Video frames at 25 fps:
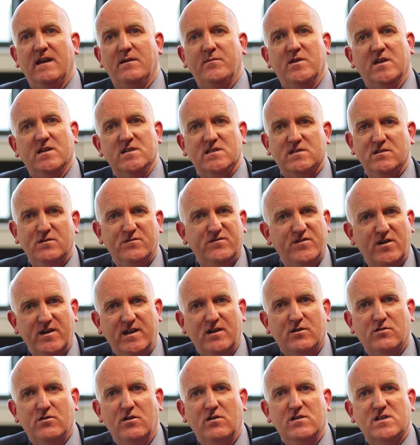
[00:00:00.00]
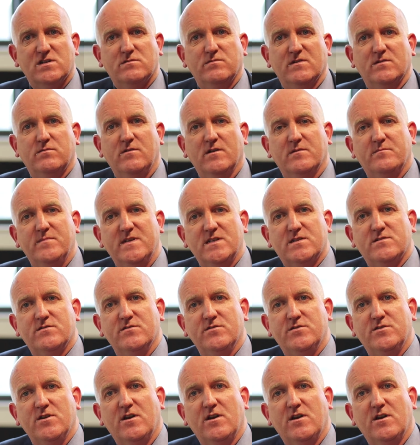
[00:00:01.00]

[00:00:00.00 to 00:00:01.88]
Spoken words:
because they're very cross with what Mr.